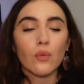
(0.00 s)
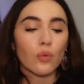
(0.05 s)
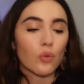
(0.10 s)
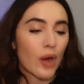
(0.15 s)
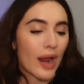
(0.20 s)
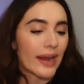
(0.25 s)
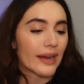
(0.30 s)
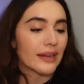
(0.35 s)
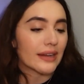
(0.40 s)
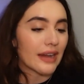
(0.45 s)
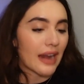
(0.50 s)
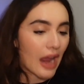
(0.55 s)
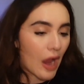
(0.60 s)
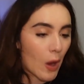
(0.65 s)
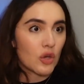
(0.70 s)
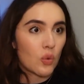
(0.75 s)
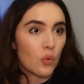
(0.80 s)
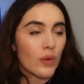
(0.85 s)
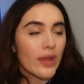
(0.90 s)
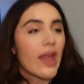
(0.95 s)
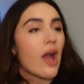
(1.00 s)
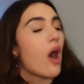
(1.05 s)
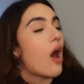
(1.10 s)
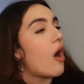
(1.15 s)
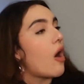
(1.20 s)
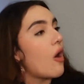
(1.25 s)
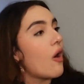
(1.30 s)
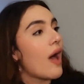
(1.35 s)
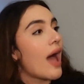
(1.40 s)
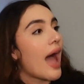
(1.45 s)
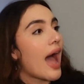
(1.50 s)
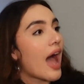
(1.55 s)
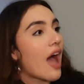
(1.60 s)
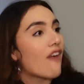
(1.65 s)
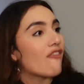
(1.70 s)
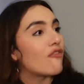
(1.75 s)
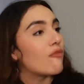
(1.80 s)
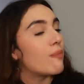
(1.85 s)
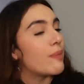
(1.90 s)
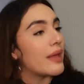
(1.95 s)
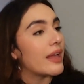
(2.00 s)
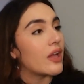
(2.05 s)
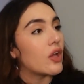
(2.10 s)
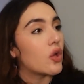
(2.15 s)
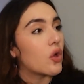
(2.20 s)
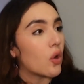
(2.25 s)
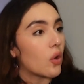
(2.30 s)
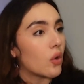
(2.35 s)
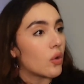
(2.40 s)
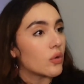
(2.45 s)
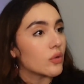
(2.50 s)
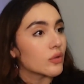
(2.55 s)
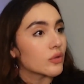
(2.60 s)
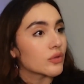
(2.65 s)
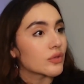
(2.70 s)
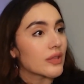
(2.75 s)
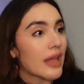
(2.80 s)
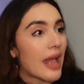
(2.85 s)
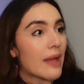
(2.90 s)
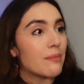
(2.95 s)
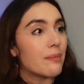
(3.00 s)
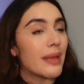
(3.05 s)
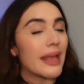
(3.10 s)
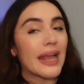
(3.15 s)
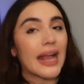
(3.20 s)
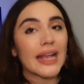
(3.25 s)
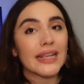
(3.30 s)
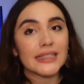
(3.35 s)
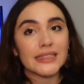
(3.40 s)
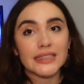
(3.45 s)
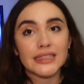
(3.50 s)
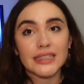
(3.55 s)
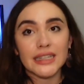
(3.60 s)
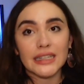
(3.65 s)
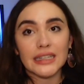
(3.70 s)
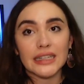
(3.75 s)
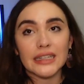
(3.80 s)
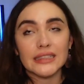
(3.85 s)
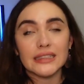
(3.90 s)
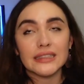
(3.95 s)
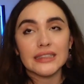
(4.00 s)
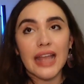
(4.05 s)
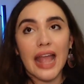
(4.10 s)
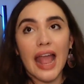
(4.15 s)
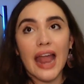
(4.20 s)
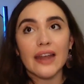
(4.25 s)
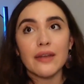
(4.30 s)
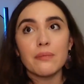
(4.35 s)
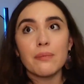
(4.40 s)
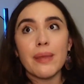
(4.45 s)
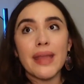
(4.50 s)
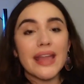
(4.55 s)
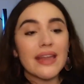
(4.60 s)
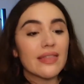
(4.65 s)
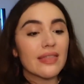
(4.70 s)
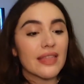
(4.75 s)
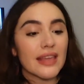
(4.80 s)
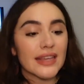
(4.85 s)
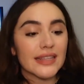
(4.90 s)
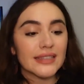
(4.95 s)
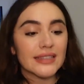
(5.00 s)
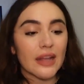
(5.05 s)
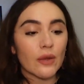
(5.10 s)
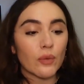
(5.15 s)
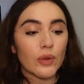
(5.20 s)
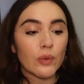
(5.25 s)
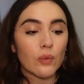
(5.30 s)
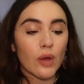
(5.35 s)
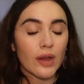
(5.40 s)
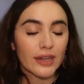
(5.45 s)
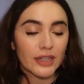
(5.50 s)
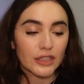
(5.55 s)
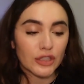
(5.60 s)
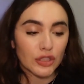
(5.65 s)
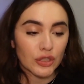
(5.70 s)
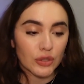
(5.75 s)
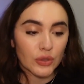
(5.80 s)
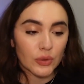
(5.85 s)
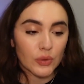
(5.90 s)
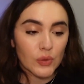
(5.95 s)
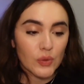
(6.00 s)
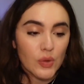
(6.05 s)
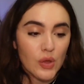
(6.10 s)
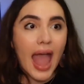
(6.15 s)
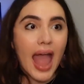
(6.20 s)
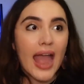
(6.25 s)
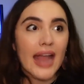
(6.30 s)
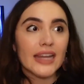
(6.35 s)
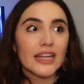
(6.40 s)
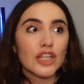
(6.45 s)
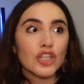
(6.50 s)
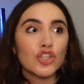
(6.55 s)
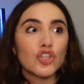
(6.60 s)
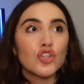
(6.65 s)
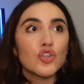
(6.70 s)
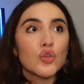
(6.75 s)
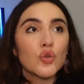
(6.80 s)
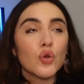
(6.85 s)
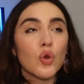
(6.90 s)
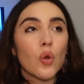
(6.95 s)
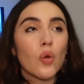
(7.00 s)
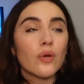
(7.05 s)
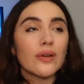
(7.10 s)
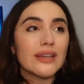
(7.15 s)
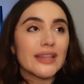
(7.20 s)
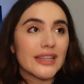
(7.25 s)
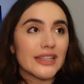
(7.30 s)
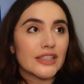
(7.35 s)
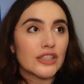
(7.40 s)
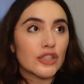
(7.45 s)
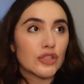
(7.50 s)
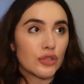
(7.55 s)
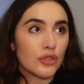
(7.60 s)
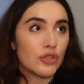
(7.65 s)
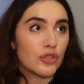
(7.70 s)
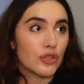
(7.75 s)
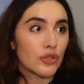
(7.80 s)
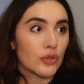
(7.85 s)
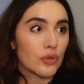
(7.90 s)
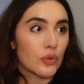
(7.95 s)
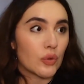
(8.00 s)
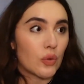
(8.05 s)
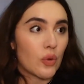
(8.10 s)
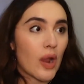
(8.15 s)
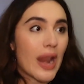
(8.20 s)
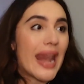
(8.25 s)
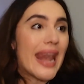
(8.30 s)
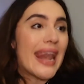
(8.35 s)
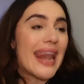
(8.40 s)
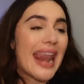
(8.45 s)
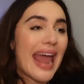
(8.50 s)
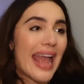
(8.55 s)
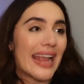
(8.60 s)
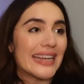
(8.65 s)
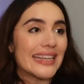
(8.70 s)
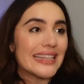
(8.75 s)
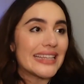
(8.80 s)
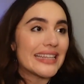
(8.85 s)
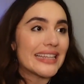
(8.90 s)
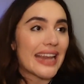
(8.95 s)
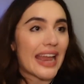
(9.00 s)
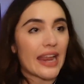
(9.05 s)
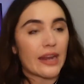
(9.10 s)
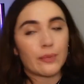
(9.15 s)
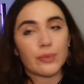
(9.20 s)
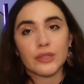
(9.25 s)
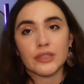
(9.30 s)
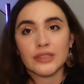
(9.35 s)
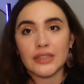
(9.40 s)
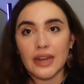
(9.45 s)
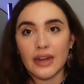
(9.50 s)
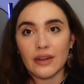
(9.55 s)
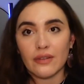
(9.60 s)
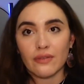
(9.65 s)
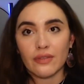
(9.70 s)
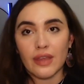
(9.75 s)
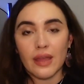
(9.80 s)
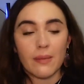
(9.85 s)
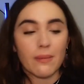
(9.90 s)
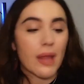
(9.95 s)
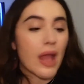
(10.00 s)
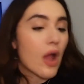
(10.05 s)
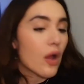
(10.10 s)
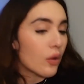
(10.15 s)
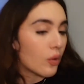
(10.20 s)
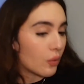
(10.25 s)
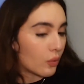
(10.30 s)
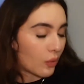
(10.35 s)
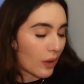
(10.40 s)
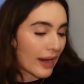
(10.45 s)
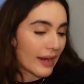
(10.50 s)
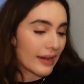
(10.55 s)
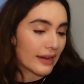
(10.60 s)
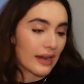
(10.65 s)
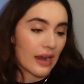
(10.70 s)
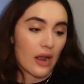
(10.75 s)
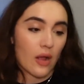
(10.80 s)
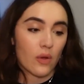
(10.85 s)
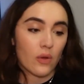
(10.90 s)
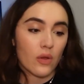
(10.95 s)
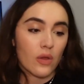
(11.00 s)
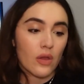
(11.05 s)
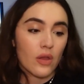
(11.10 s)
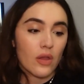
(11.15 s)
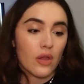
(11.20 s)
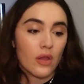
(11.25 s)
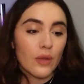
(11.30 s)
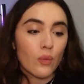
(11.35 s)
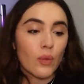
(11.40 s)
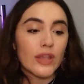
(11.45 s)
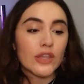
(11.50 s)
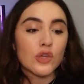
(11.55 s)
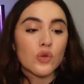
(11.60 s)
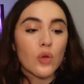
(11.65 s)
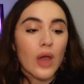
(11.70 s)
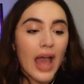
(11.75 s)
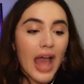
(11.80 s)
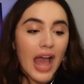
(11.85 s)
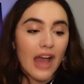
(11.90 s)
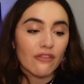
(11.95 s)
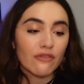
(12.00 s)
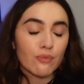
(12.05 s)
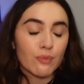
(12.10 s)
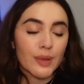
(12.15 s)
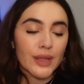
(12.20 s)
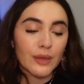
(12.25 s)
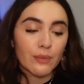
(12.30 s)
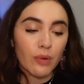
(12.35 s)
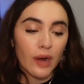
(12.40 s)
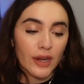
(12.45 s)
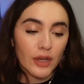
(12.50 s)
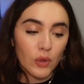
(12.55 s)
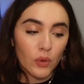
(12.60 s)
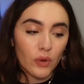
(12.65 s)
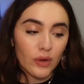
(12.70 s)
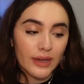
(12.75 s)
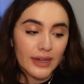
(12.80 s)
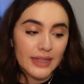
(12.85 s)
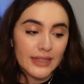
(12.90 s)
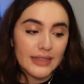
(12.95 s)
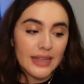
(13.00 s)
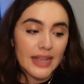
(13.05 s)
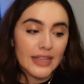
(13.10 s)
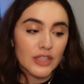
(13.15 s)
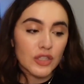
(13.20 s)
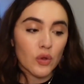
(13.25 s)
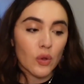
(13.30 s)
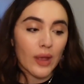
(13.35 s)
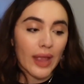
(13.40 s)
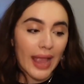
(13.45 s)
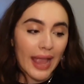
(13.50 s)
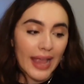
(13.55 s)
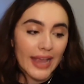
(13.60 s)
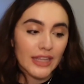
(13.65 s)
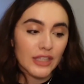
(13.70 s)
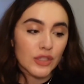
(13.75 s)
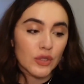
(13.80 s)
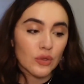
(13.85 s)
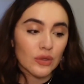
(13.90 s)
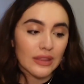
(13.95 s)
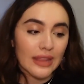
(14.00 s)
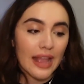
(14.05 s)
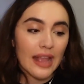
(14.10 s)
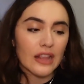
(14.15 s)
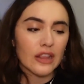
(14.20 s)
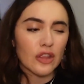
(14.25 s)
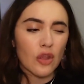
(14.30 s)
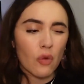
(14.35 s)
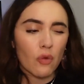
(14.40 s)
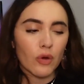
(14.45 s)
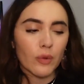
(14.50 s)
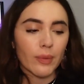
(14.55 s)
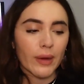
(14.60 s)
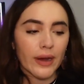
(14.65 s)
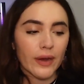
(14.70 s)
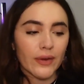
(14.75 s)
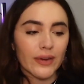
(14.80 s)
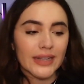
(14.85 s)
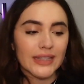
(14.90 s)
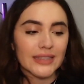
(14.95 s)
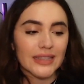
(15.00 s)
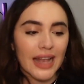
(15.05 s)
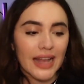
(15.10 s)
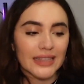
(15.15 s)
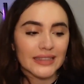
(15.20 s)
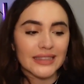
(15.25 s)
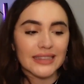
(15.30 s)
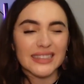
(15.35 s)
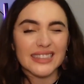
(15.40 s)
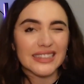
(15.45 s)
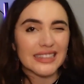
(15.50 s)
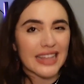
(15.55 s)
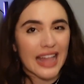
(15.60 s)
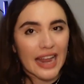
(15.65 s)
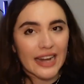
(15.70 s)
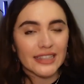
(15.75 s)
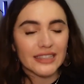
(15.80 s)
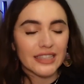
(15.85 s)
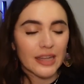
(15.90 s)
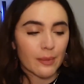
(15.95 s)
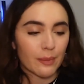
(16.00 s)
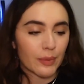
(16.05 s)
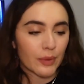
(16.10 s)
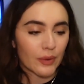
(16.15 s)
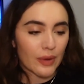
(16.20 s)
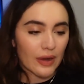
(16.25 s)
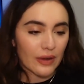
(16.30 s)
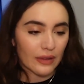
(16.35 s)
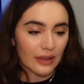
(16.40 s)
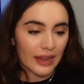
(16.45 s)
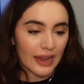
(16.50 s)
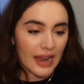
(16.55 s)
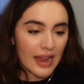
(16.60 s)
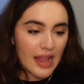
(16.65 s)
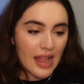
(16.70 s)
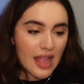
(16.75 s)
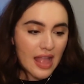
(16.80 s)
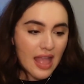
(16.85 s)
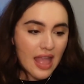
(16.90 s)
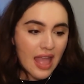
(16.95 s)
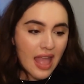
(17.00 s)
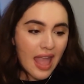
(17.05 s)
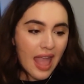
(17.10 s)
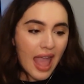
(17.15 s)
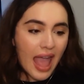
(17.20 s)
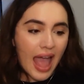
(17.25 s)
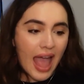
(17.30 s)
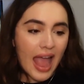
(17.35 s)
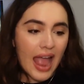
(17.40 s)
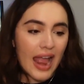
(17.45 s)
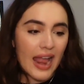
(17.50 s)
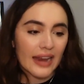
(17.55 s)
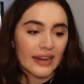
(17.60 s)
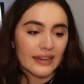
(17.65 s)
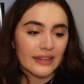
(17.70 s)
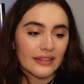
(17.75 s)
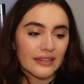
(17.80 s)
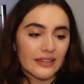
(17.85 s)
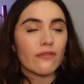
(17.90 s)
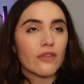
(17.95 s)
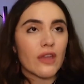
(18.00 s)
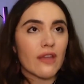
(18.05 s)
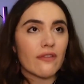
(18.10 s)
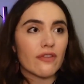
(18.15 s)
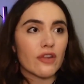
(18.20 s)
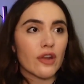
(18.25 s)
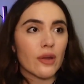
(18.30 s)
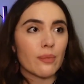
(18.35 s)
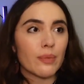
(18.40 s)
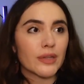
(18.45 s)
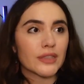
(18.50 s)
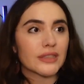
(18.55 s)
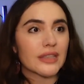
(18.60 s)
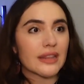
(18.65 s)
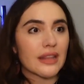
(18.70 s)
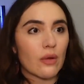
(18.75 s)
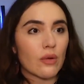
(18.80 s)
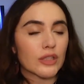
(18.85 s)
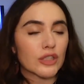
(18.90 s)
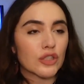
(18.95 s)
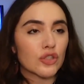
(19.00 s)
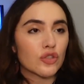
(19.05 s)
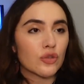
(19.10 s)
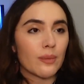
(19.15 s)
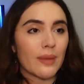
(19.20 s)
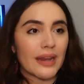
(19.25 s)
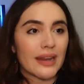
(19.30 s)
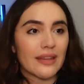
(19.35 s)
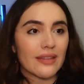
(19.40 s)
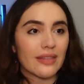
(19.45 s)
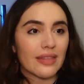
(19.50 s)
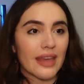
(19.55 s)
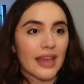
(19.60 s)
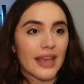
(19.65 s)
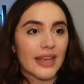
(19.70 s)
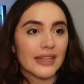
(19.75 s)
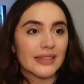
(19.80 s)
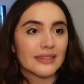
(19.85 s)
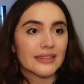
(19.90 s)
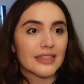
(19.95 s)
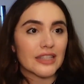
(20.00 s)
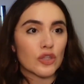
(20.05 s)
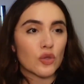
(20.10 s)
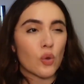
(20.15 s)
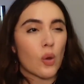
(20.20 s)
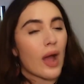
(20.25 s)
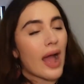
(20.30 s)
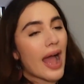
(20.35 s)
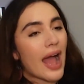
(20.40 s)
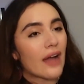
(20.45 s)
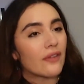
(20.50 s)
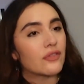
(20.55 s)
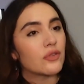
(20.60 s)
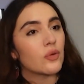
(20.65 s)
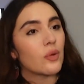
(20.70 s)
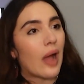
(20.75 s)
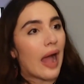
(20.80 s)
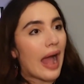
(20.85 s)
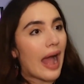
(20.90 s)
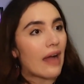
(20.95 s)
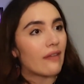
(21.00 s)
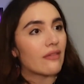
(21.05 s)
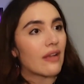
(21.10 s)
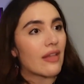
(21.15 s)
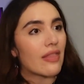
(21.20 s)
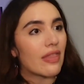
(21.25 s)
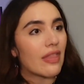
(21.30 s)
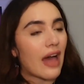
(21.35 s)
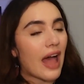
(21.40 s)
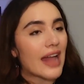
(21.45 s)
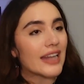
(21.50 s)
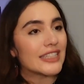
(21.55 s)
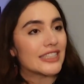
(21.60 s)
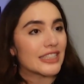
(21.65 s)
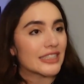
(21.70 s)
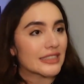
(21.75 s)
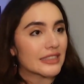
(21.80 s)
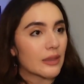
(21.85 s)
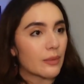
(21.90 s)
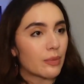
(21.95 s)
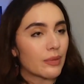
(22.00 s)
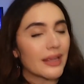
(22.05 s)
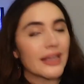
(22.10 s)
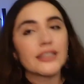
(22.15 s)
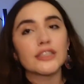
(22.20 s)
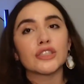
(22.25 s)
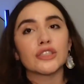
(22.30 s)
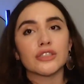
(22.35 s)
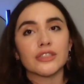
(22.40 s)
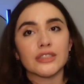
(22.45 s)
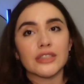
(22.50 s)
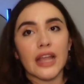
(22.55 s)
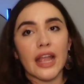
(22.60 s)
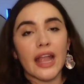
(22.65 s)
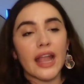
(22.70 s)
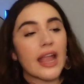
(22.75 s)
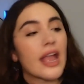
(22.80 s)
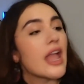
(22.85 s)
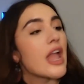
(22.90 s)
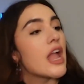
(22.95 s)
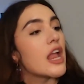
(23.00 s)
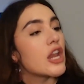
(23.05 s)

right now. We all have big goals and big ideas and big things that we want to do, and you don't need to do 99% of them right now. When you have big priorities, it's okay to let lower priority tasks slide temporarily. And if you're a person that wants to do many things, you have to have that discipline to say,